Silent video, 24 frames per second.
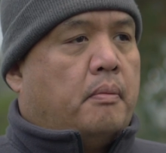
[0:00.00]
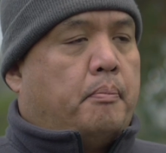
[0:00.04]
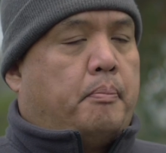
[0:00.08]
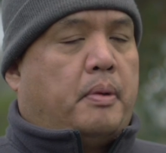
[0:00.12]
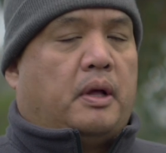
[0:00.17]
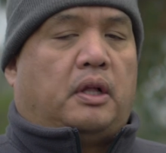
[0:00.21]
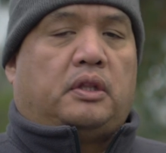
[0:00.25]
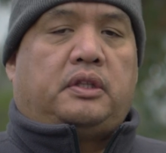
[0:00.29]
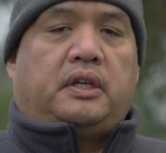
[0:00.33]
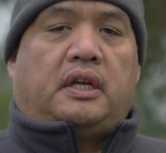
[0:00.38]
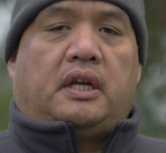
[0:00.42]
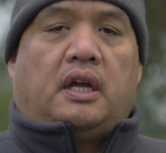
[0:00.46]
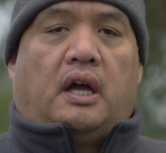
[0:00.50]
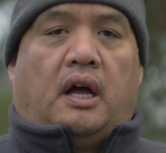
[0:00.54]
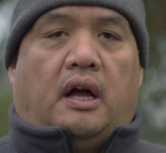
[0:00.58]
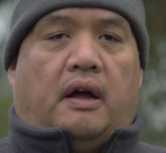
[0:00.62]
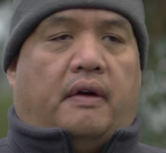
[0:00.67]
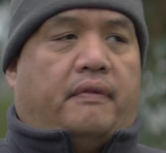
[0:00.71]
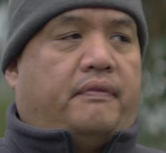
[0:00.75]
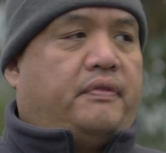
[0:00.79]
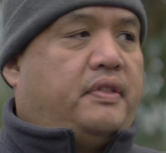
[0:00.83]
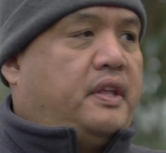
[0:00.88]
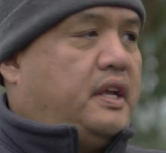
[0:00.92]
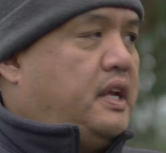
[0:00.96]
building
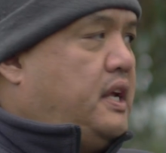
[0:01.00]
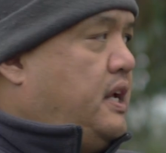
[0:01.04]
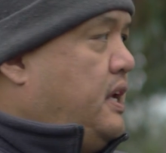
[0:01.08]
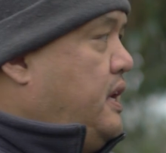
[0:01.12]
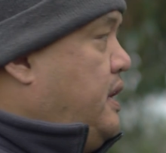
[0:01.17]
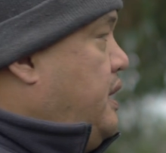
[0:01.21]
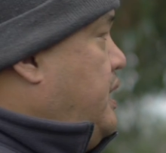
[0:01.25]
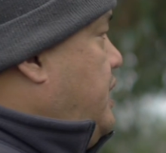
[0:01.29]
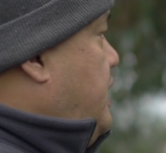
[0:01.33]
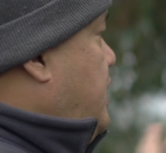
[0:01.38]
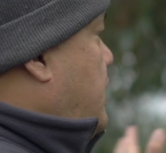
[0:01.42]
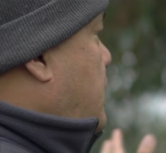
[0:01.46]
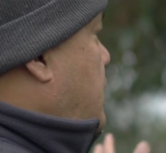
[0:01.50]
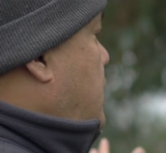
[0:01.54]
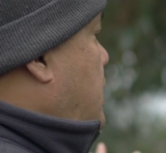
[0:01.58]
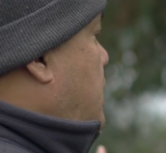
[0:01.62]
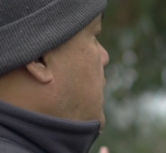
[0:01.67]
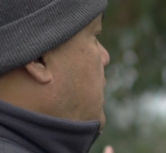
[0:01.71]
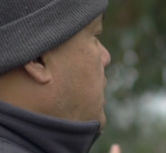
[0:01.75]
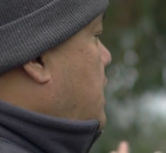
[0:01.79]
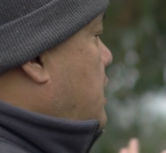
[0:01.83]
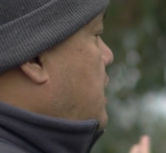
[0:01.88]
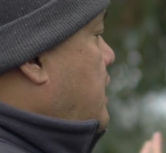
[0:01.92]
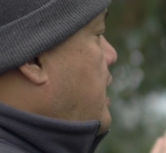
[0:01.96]
of the
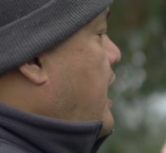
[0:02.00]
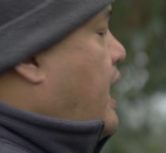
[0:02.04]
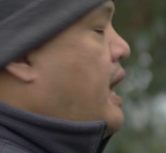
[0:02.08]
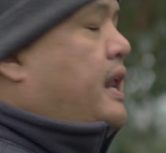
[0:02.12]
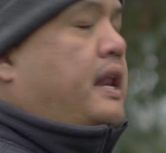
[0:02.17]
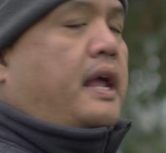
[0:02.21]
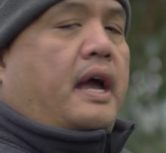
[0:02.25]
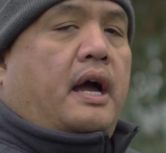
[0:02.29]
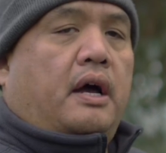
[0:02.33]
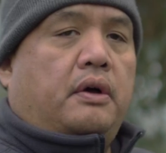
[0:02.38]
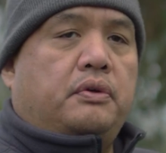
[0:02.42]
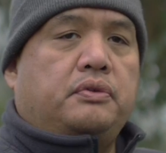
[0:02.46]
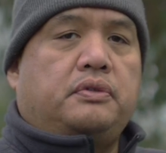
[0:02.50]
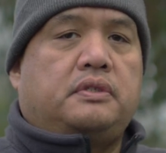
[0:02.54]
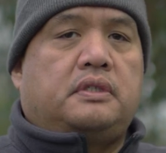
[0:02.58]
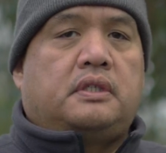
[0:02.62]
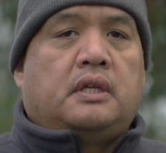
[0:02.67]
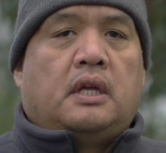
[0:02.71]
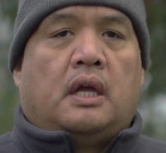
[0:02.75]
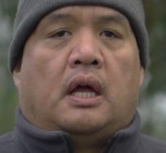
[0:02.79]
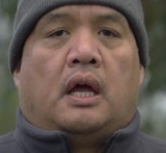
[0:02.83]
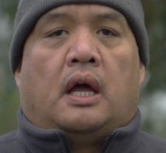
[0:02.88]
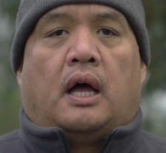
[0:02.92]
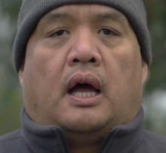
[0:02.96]
hen
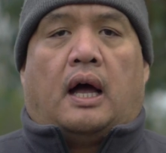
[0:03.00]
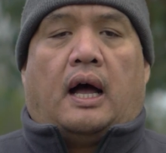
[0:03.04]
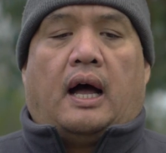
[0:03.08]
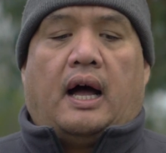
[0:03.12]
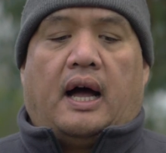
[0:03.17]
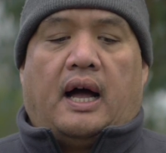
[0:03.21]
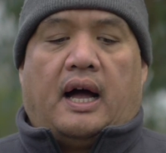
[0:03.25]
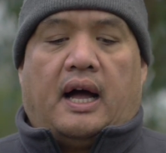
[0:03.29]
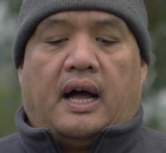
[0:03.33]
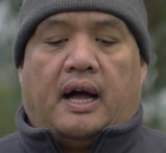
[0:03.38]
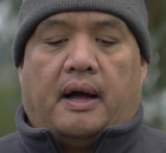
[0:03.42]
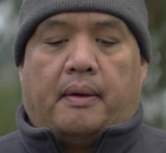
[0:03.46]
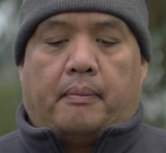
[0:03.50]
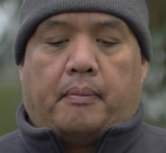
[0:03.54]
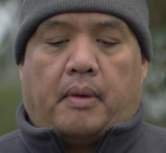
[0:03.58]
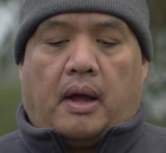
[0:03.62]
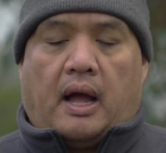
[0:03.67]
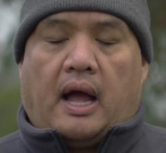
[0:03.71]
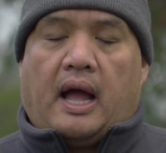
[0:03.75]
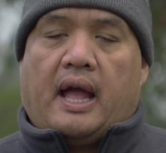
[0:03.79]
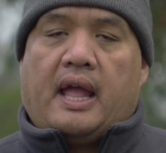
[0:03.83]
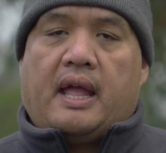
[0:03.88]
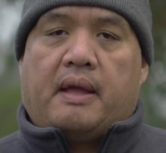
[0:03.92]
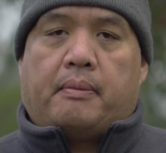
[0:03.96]
house,
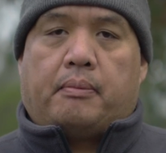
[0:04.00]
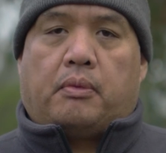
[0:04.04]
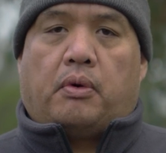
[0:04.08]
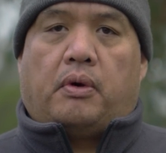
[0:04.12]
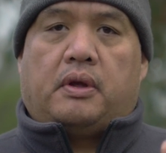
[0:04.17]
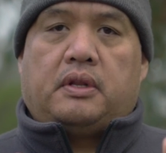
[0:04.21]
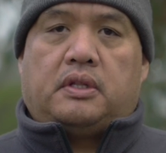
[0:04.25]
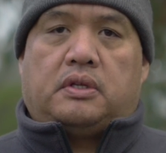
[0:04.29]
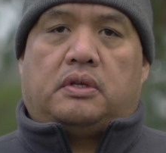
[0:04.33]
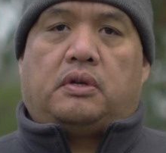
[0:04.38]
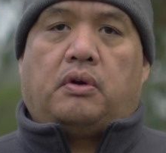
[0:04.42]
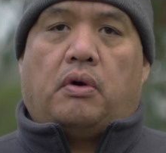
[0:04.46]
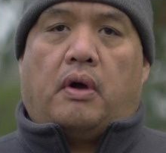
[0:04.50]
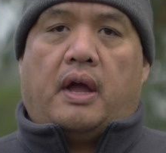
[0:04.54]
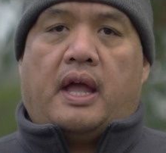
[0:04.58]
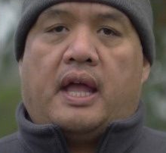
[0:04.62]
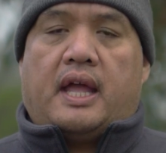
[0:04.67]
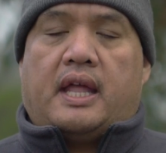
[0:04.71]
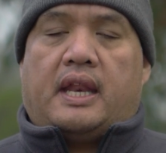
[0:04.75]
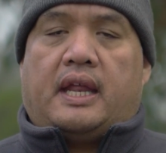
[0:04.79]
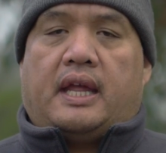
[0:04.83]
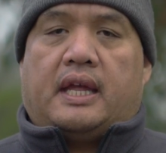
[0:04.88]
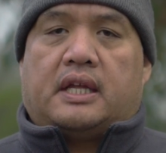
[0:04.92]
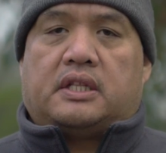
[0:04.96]
I am going to go
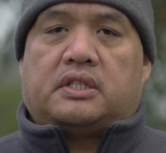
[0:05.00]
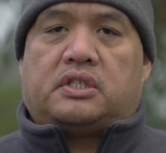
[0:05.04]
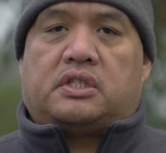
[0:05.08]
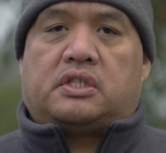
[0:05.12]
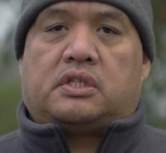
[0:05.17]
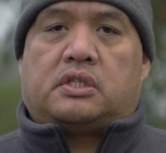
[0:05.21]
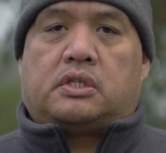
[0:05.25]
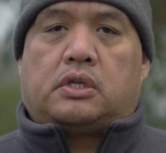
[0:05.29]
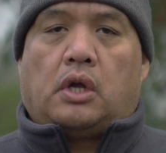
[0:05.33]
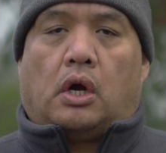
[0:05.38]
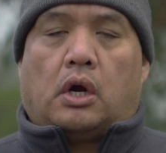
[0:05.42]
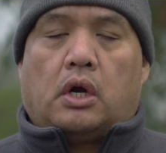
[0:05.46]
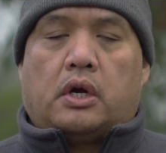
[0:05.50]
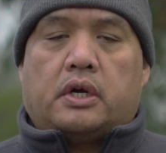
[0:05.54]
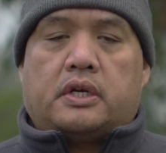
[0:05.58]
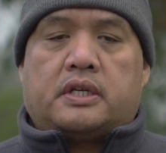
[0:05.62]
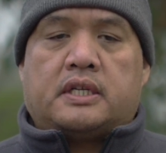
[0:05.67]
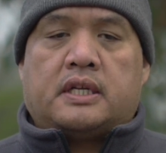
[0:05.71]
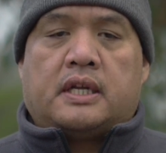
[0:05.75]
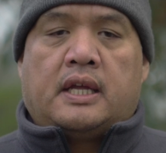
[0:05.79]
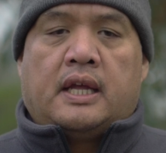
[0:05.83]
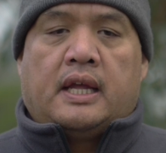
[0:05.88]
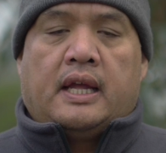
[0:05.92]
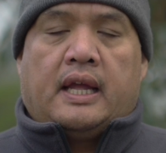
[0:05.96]
ahead and
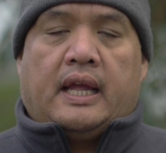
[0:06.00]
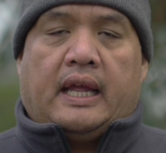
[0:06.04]
start